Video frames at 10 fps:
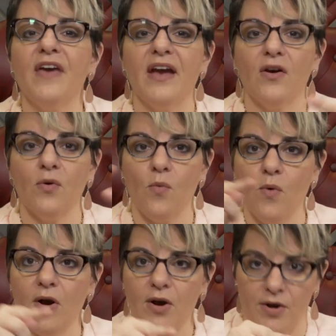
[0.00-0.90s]
their
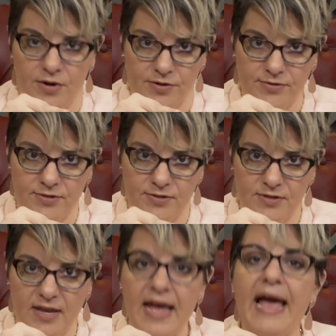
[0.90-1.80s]

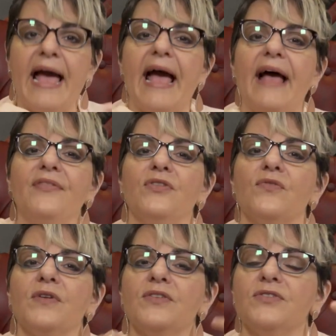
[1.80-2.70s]
words and the
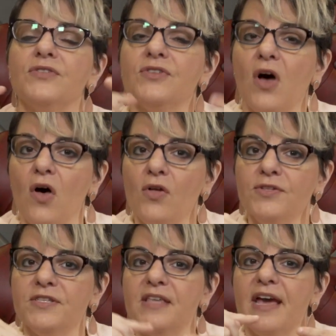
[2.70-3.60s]

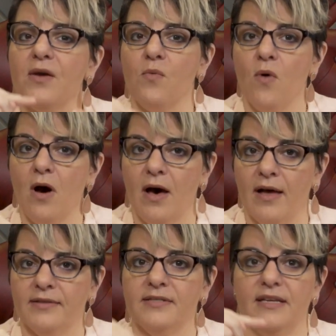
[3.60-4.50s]
result they
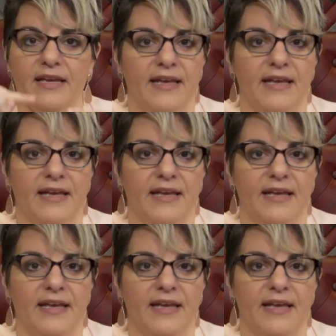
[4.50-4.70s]
want